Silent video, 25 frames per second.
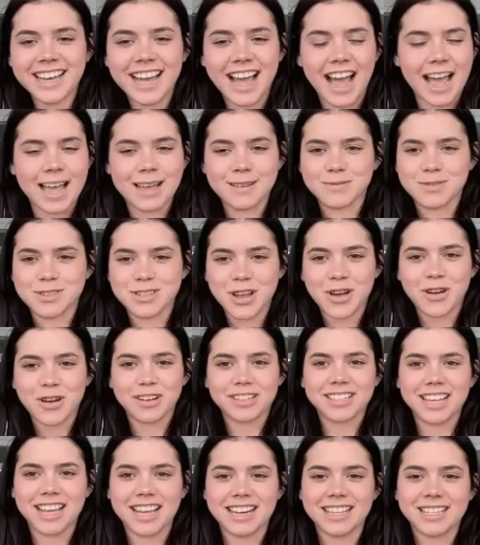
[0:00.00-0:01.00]
I'm so
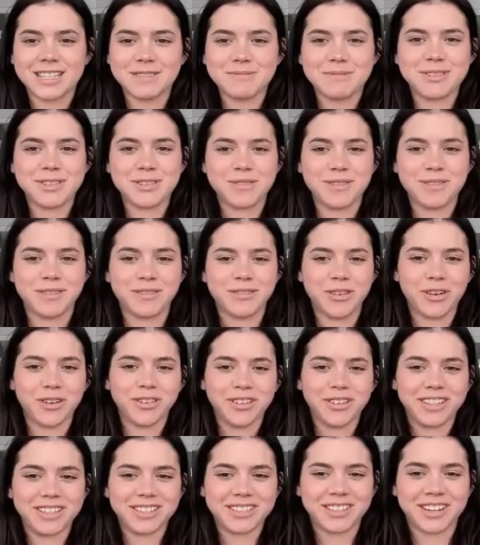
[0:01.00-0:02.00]
excited to be doing
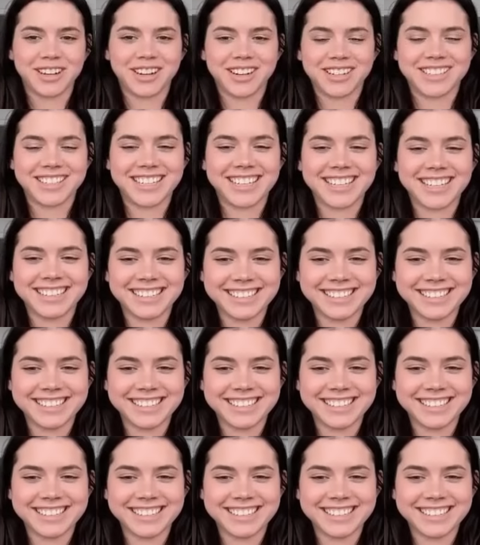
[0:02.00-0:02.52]
rolling starts.